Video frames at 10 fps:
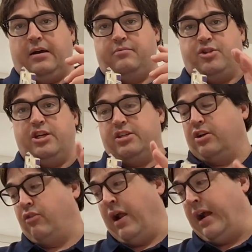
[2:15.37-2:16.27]
cheese
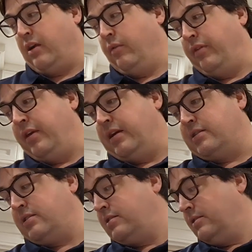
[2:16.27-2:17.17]
and cracker with
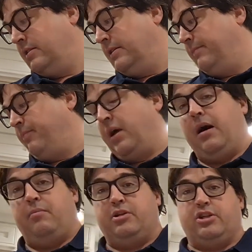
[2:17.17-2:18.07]
this.
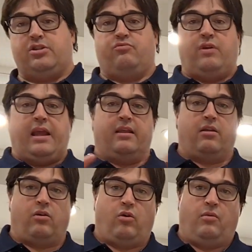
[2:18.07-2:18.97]
But just
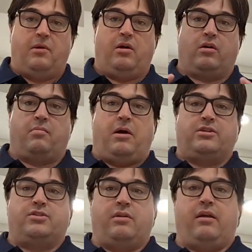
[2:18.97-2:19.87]
regular whole milk
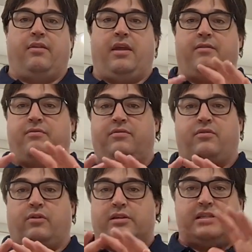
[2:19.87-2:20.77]
mozzarella, they've
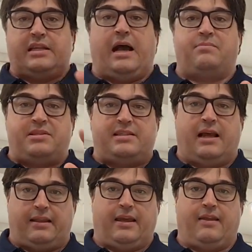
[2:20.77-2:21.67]
sort of stopped
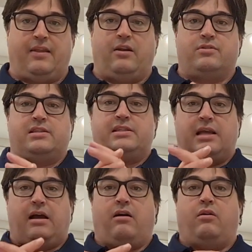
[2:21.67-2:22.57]
selling it. They don't
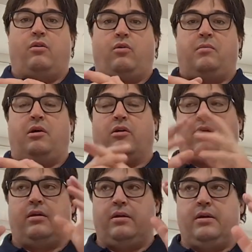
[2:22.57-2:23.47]
sell whole milk
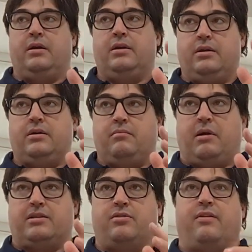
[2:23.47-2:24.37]

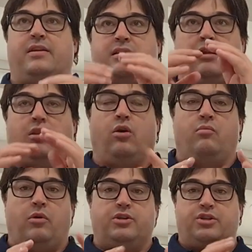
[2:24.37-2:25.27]
mozzarella. They sell low
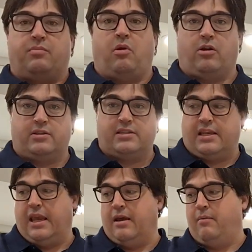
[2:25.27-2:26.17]
moisture part
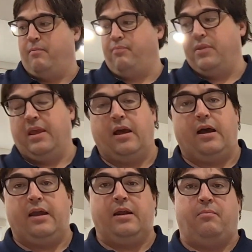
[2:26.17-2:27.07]
skim
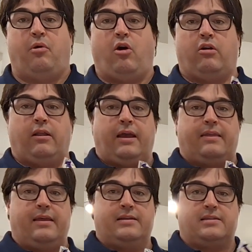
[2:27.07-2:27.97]
in a bar
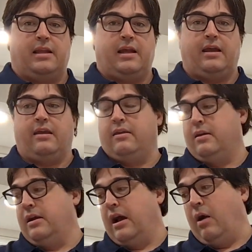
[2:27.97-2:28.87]
like this, and I
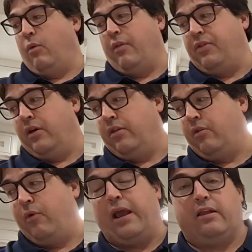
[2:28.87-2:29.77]
want the
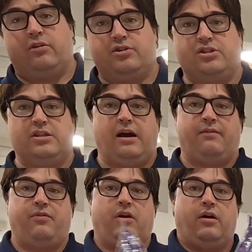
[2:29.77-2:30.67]
regular
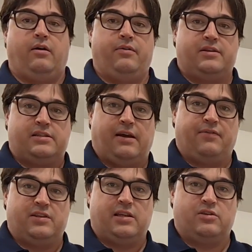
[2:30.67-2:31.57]
stuff, the stuff
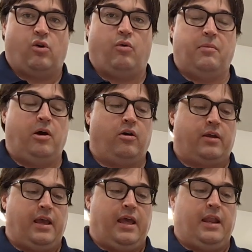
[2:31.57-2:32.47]
that says whole
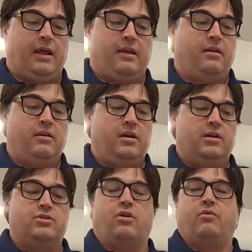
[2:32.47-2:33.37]
milk, and I
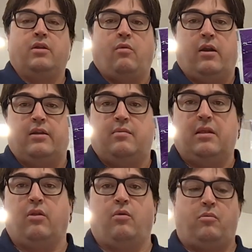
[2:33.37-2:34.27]
don't really want it to be
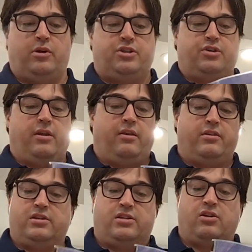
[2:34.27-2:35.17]
low moisture either.
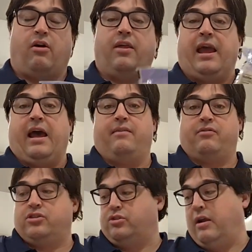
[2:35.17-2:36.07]
This is all they had
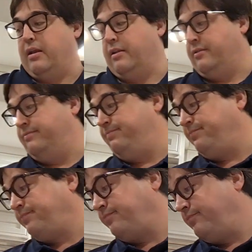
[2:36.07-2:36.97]
for shredded.
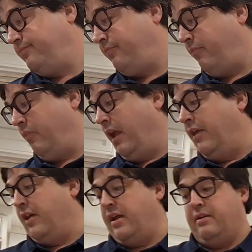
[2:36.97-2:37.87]

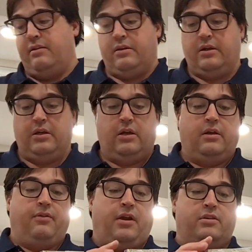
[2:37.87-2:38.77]
And then
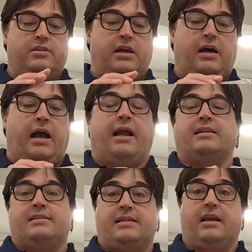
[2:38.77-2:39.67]
there's I
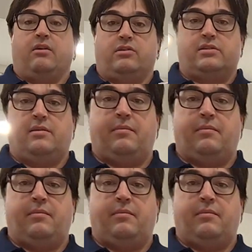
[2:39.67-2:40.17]
got singles,